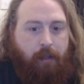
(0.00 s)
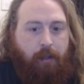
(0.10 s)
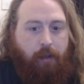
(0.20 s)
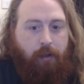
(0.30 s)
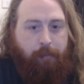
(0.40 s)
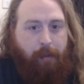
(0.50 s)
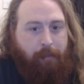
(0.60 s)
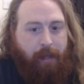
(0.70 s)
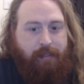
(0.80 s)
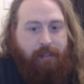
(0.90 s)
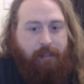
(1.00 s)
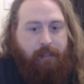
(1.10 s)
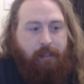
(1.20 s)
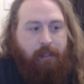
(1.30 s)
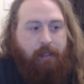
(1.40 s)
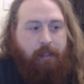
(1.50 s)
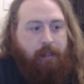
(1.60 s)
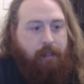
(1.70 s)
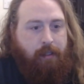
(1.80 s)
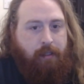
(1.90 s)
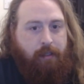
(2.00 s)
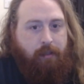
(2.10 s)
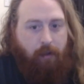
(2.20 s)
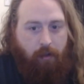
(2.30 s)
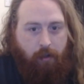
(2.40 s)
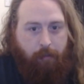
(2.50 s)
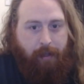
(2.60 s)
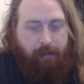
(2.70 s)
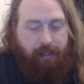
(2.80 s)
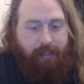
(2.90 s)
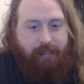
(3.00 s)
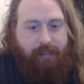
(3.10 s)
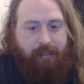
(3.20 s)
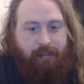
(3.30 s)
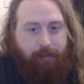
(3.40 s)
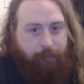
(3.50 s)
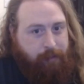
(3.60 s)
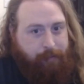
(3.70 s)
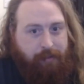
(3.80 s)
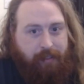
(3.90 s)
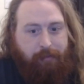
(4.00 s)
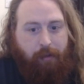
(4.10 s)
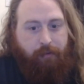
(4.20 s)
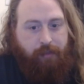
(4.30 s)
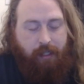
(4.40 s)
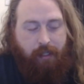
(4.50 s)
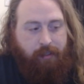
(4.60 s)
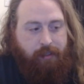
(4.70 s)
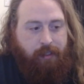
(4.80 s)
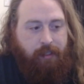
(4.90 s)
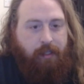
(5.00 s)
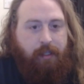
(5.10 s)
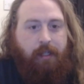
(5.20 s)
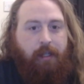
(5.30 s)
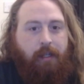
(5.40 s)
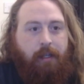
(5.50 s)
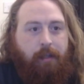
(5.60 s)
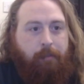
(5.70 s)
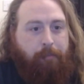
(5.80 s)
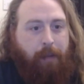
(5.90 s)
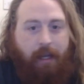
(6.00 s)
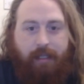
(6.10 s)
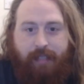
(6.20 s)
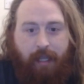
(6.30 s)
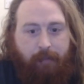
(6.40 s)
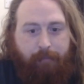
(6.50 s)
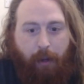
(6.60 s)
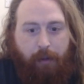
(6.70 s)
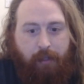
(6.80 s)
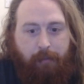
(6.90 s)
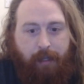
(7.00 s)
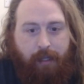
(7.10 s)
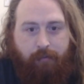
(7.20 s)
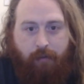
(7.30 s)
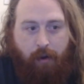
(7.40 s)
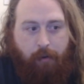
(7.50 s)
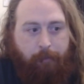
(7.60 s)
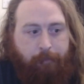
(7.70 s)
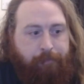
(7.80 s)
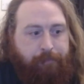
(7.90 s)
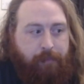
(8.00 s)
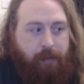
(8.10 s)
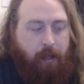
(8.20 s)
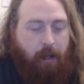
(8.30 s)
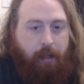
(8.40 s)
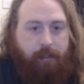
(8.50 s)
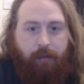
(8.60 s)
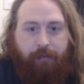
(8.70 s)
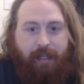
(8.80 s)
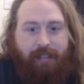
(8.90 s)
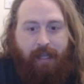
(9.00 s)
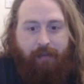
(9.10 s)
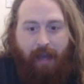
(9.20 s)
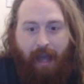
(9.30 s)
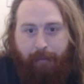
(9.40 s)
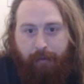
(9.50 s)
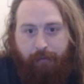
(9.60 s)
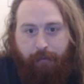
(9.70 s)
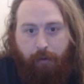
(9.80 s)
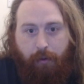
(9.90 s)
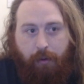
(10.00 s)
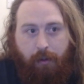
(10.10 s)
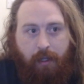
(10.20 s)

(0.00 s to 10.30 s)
Could have been better. Got a lot of penalties. Some of those penalties were overturned. But a second podium in a row. I don't think that's ever happened for